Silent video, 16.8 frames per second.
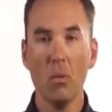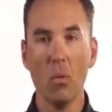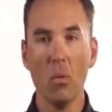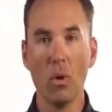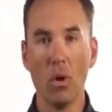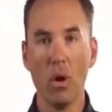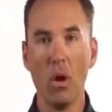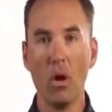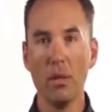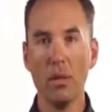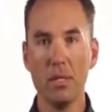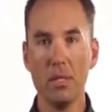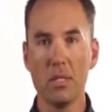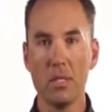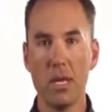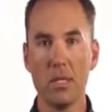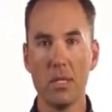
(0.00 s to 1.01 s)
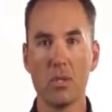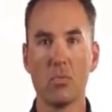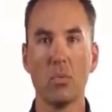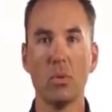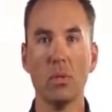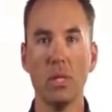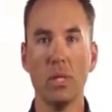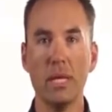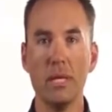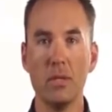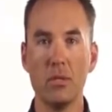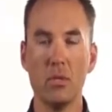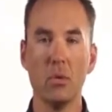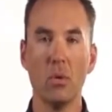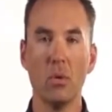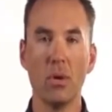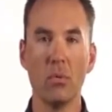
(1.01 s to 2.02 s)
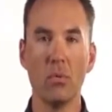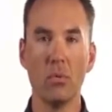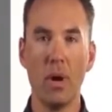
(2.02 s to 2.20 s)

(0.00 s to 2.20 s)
What all of these tests relate to are the